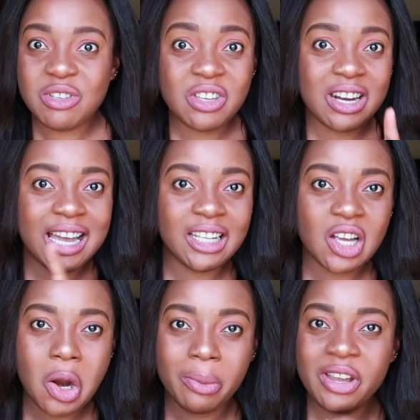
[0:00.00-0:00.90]
just gonna hide the
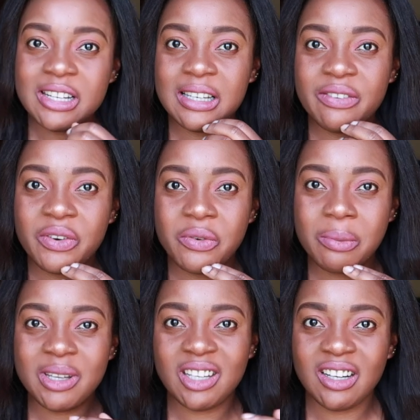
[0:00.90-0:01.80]
camera here in the living
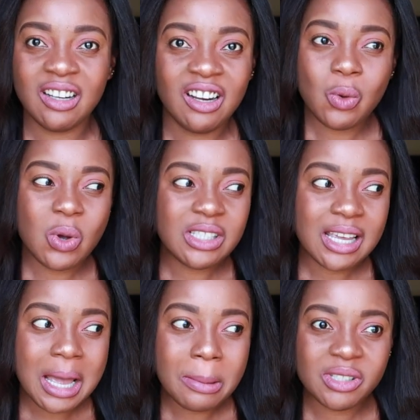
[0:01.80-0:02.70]
room, and then once he
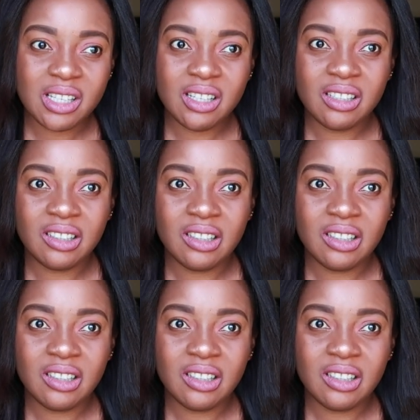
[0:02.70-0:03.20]
comes in,